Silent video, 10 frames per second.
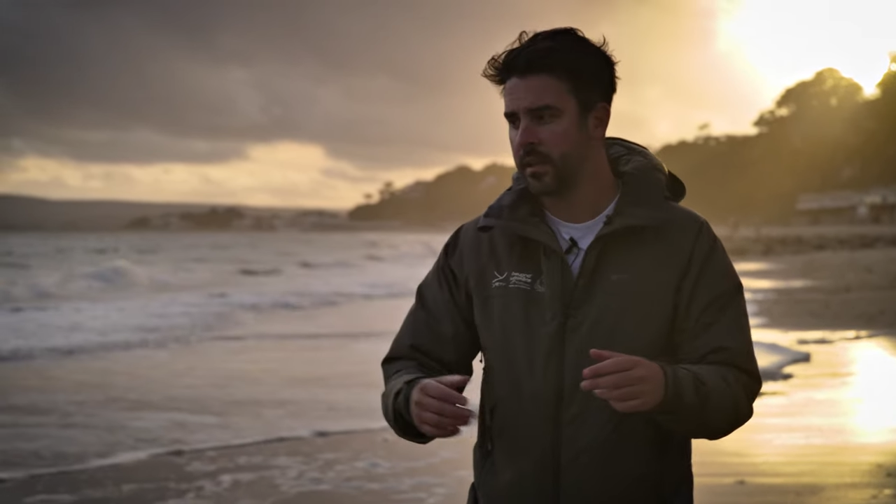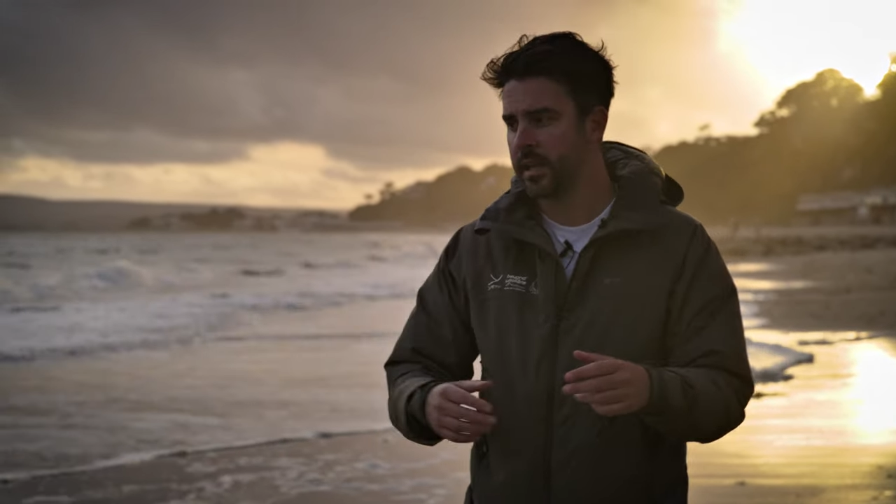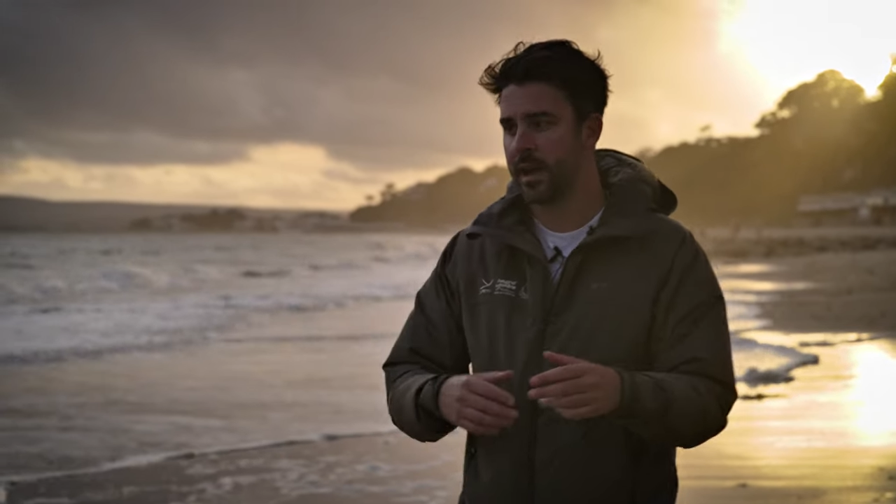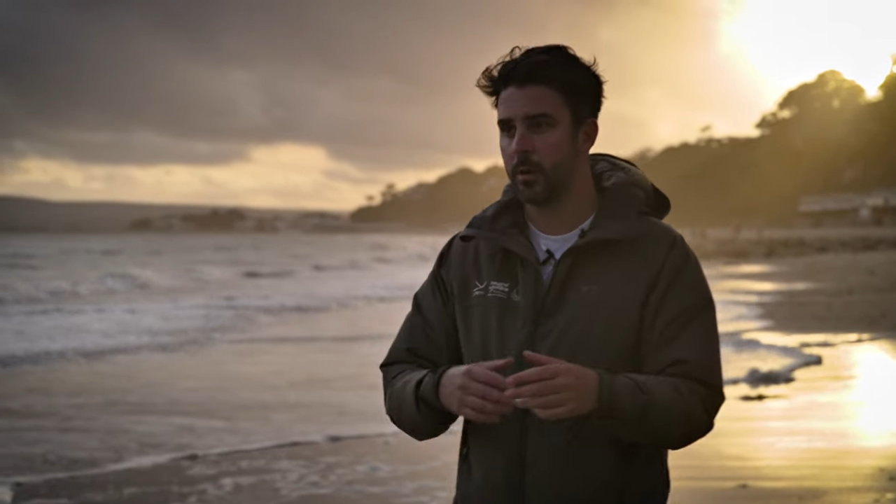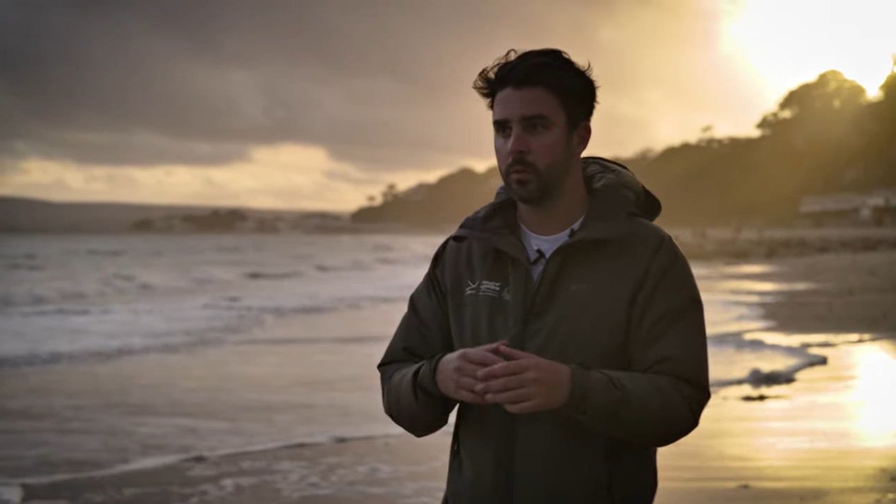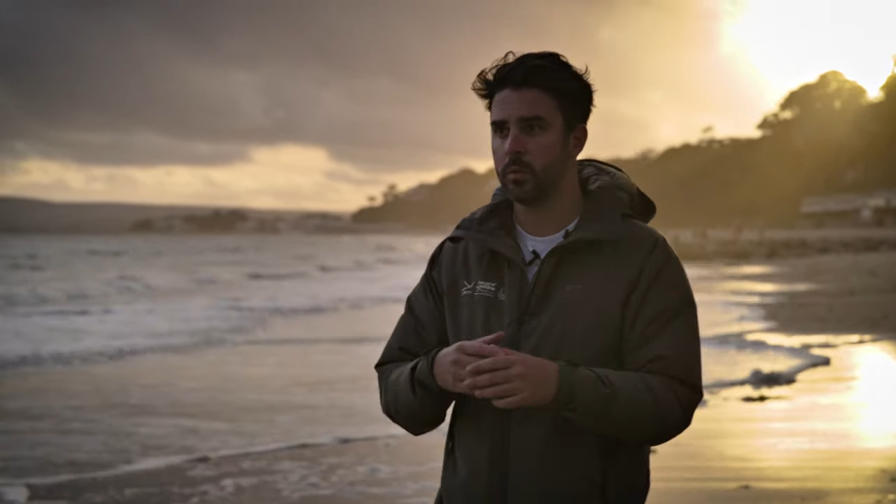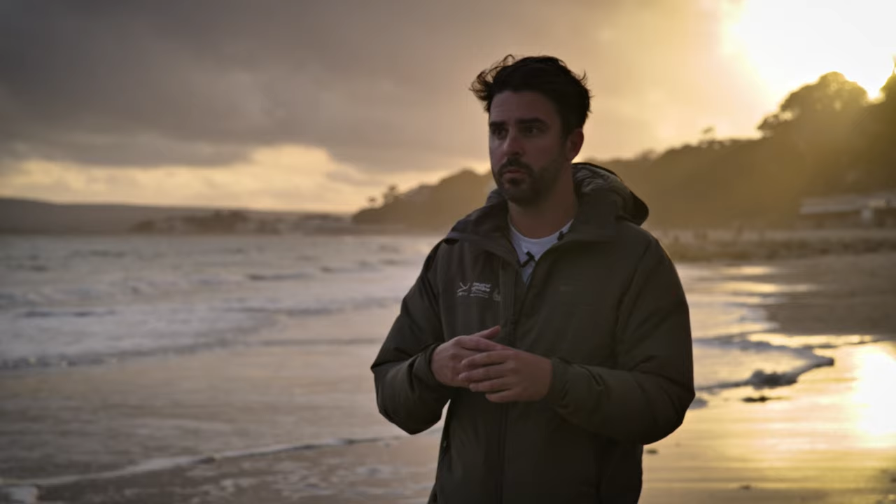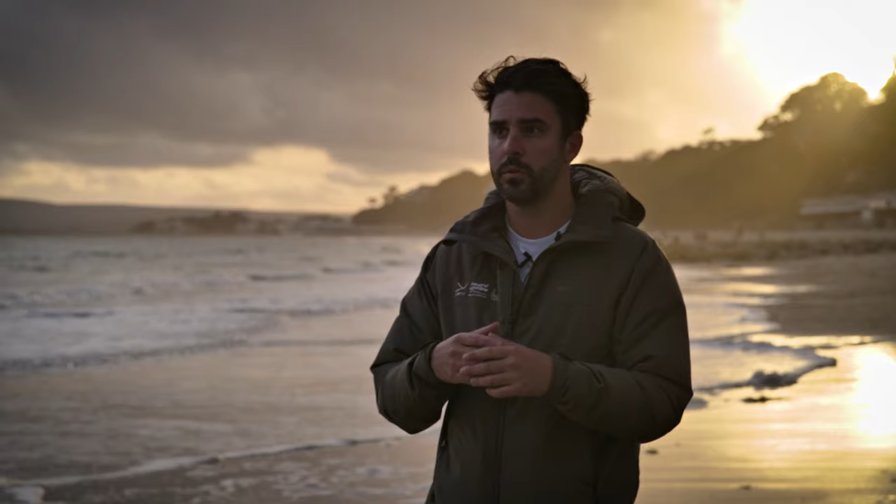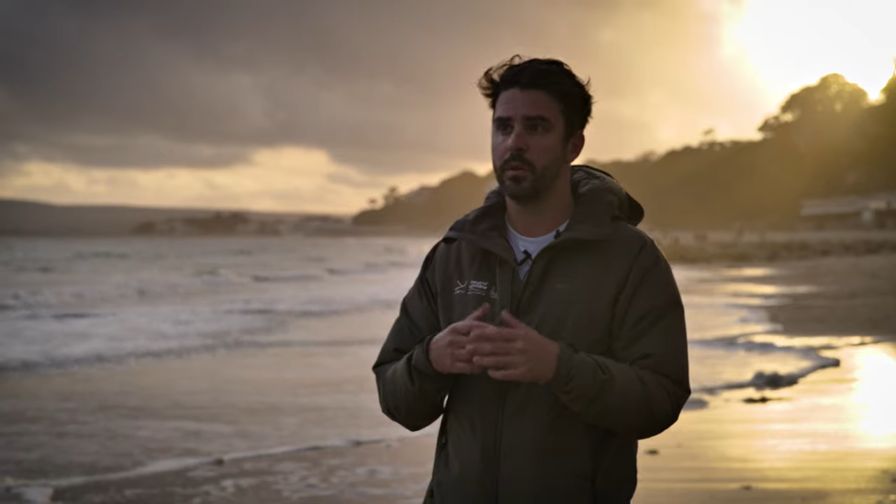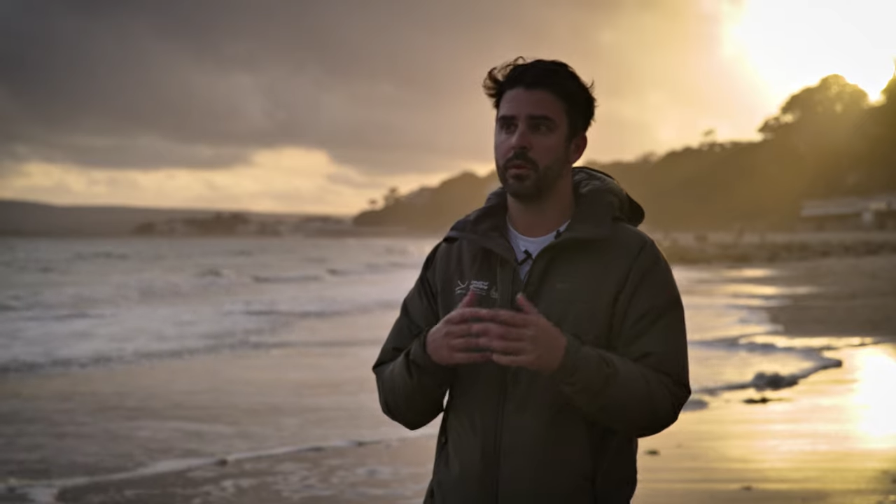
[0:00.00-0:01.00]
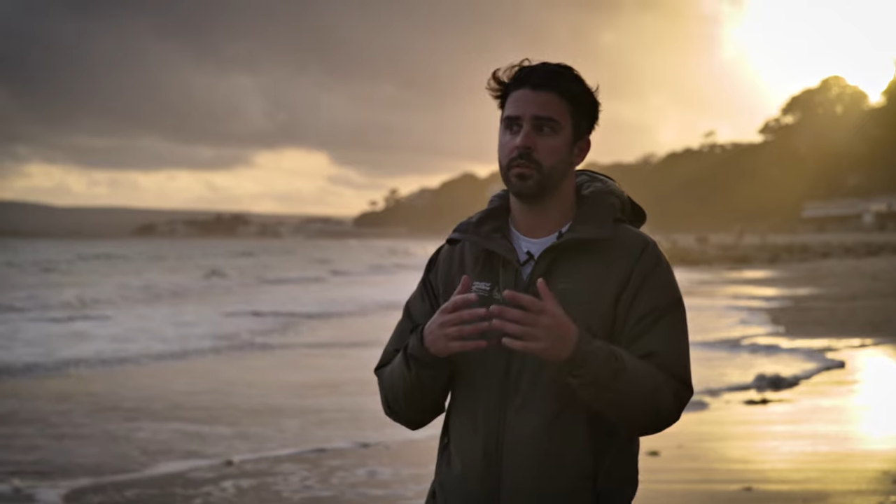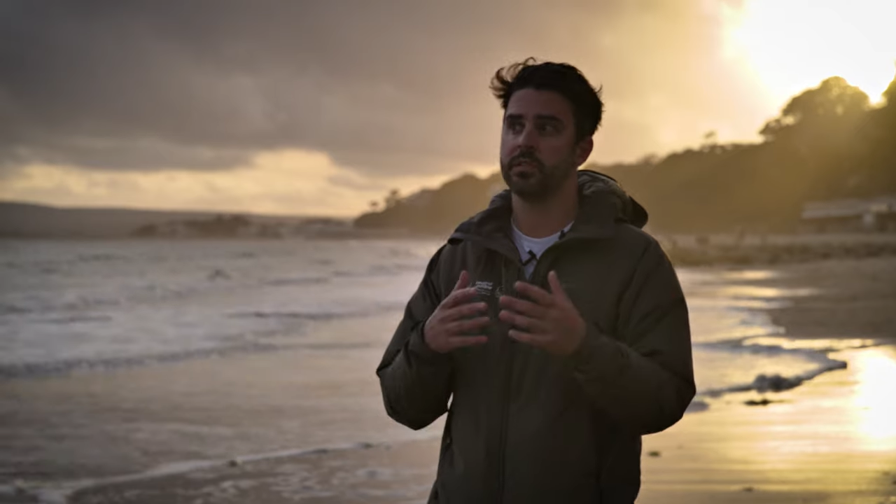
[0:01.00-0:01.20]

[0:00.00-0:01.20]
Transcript: Now, the